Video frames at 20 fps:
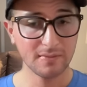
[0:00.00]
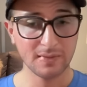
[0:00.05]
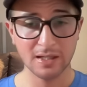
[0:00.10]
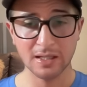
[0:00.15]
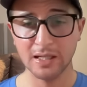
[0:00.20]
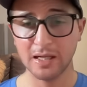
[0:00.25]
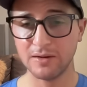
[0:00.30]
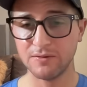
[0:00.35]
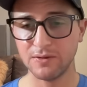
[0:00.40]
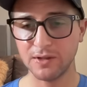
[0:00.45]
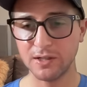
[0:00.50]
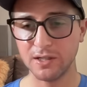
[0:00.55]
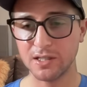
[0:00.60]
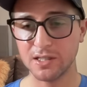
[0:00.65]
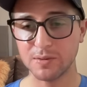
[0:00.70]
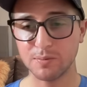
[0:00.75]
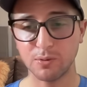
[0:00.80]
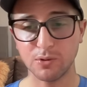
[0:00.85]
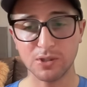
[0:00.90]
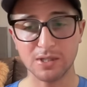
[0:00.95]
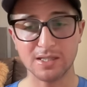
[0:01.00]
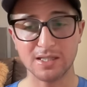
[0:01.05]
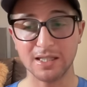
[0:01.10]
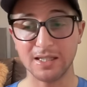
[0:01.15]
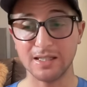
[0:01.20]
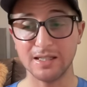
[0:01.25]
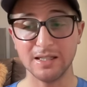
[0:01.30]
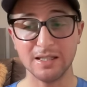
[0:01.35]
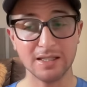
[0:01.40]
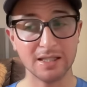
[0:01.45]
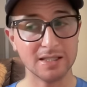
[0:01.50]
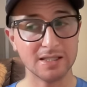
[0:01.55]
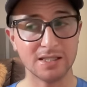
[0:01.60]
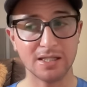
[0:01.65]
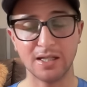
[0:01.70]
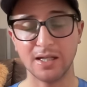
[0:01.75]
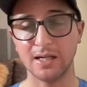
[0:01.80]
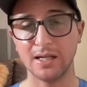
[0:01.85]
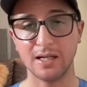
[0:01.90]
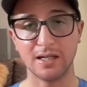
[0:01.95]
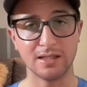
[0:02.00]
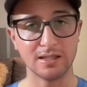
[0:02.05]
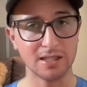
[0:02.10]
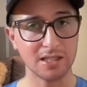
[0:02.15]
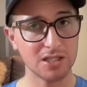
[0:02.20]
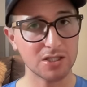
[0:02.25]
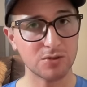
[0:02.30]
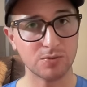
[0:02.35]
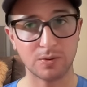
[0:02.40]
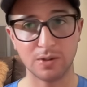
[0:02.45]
at various points, they needed to get at least